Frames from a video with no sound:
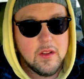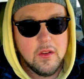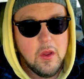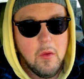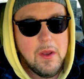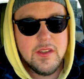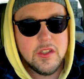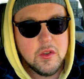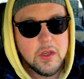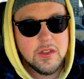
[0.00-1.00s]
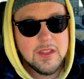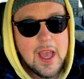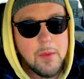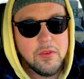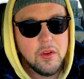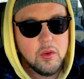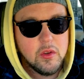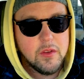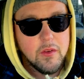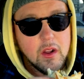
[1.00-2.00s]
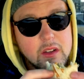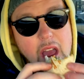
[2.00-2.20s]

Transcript: oh, my situation's absolutely fucked.